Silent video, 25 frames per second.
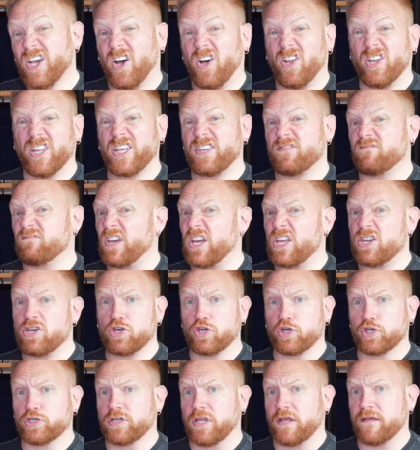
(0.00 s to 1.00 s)
Call it
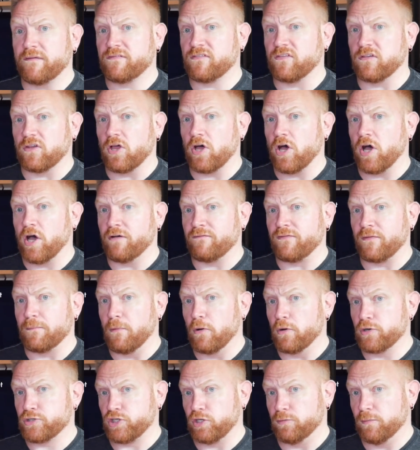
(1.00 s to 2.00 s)
NerdLove's law of
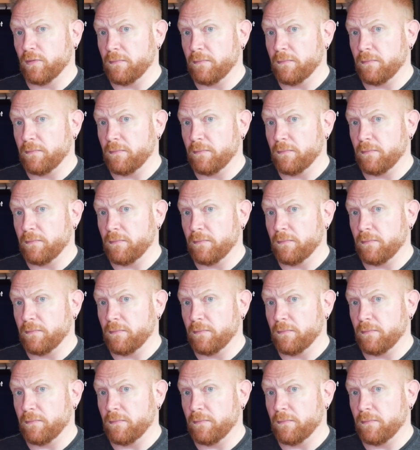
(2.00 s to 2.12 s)
emotional